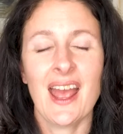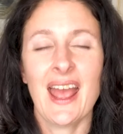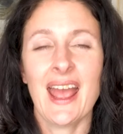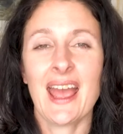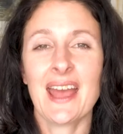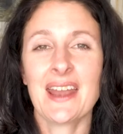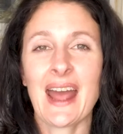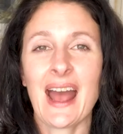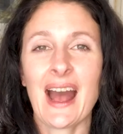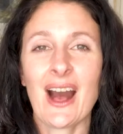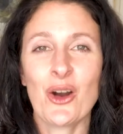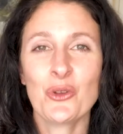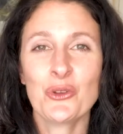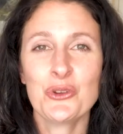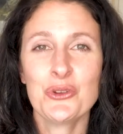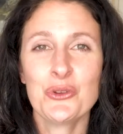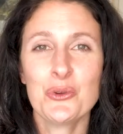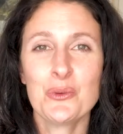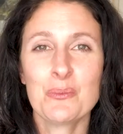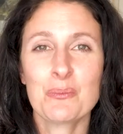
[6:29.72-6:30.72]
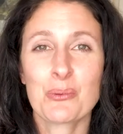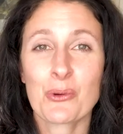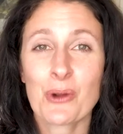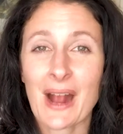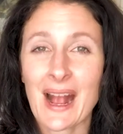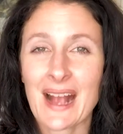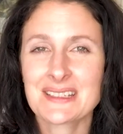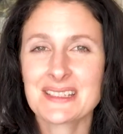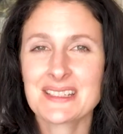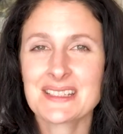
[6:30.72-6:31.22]
and how to
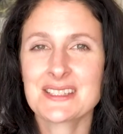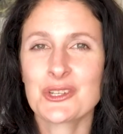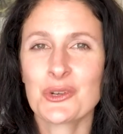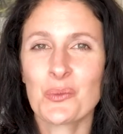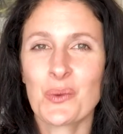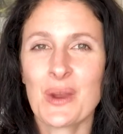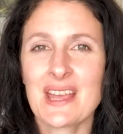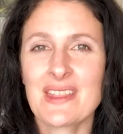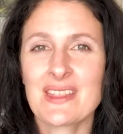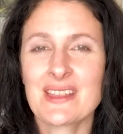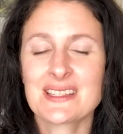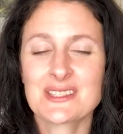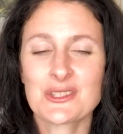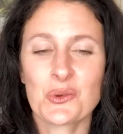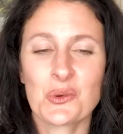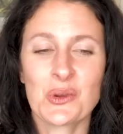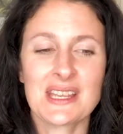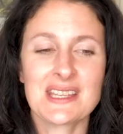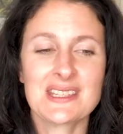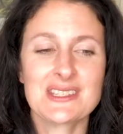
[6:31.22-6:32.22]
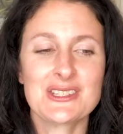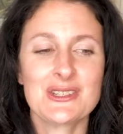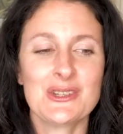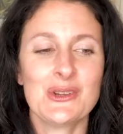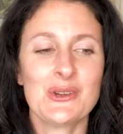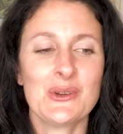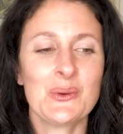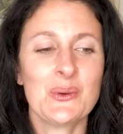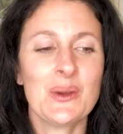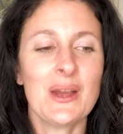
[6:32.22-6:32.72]
practice in a way that's going
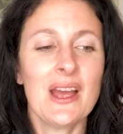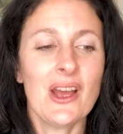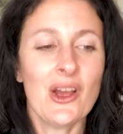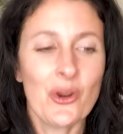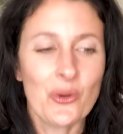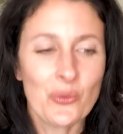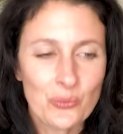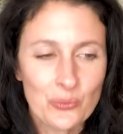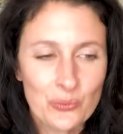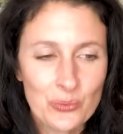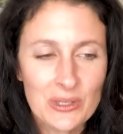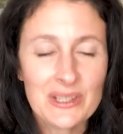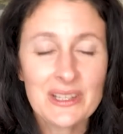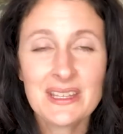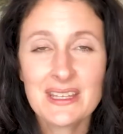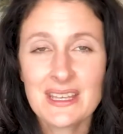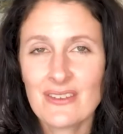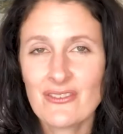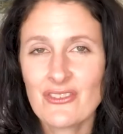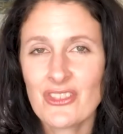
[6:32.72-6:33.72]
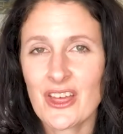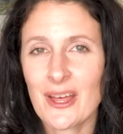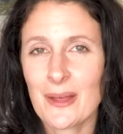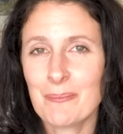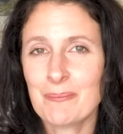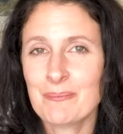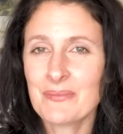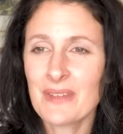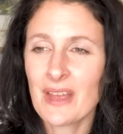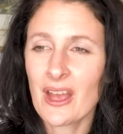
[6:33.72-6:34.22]
to really give
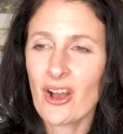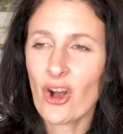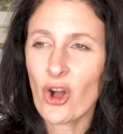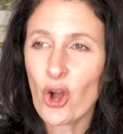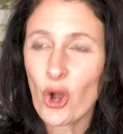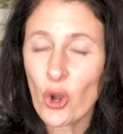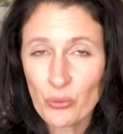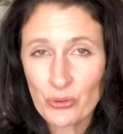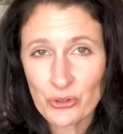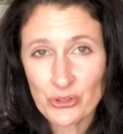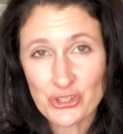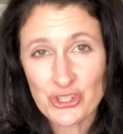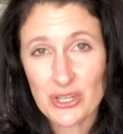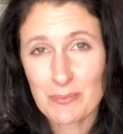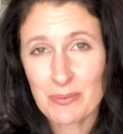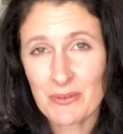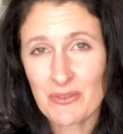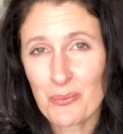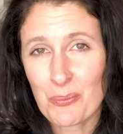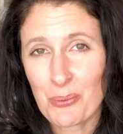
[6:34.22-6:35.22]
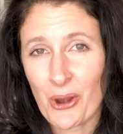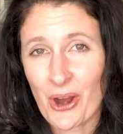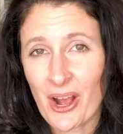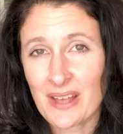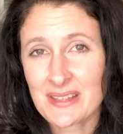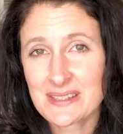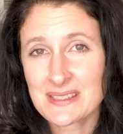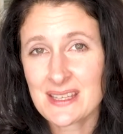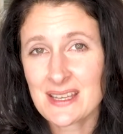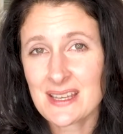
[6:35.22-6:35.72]
them ownership of the
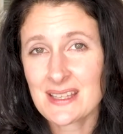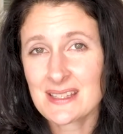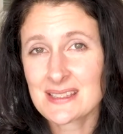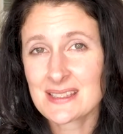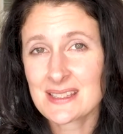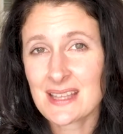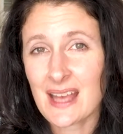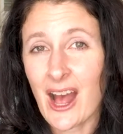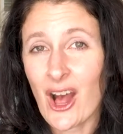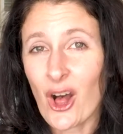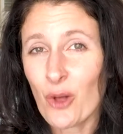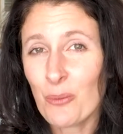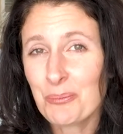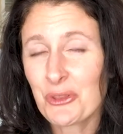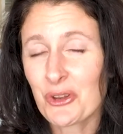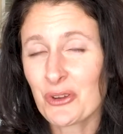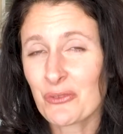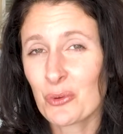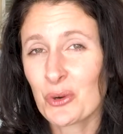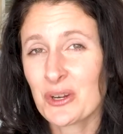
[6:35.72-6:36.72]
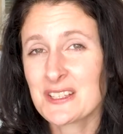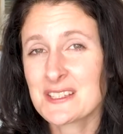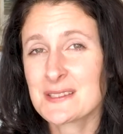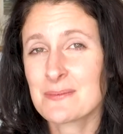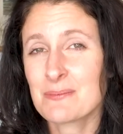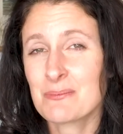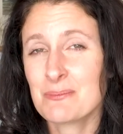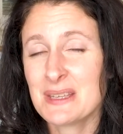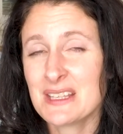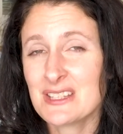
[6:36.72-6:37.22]
process, help their voice
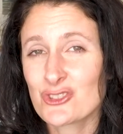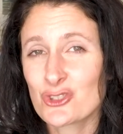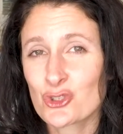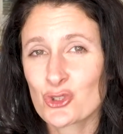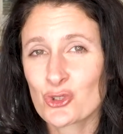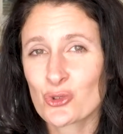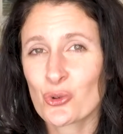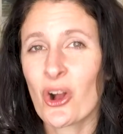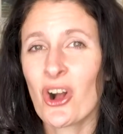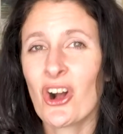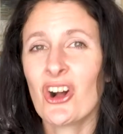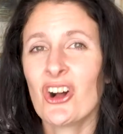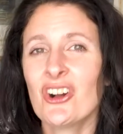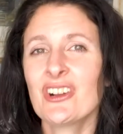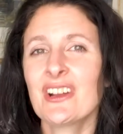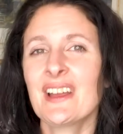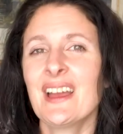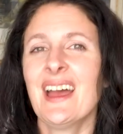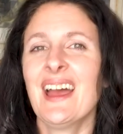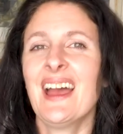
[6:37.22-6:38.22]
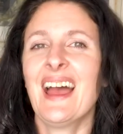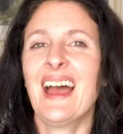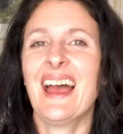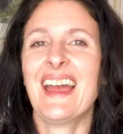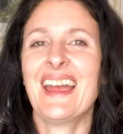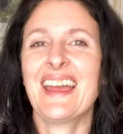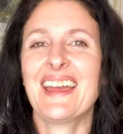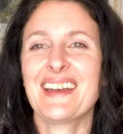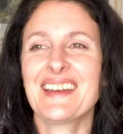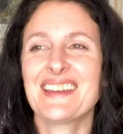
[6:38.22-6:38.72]
be strong,
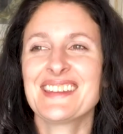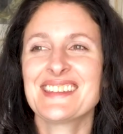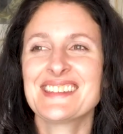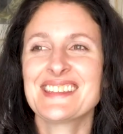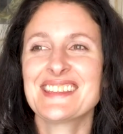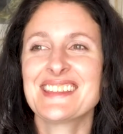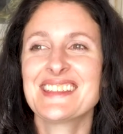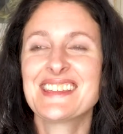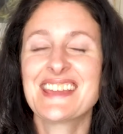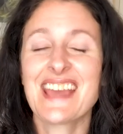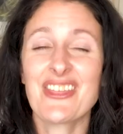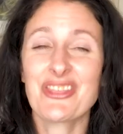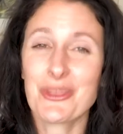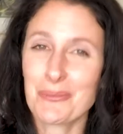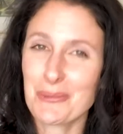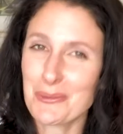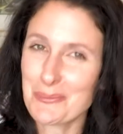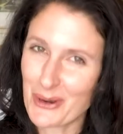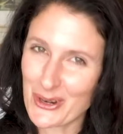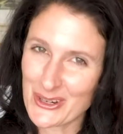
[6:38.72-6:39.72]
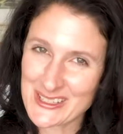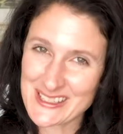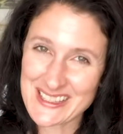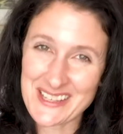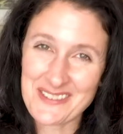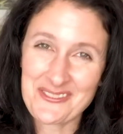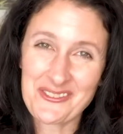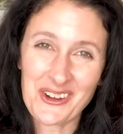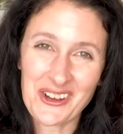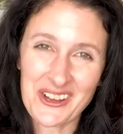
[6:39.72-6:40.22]
and get them the parts they
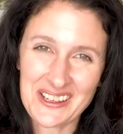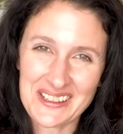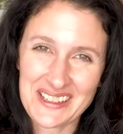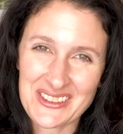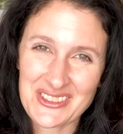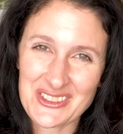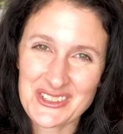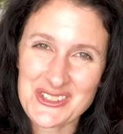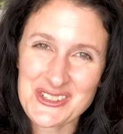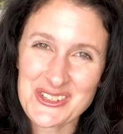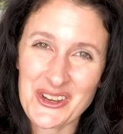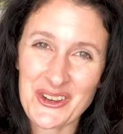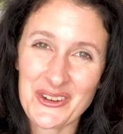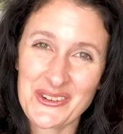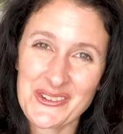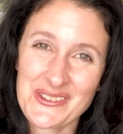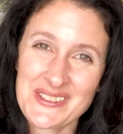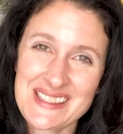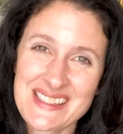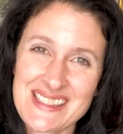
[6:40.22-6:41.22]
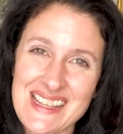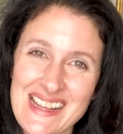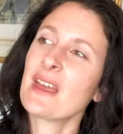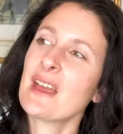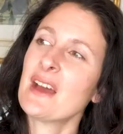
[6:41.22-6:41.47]
want in the shows.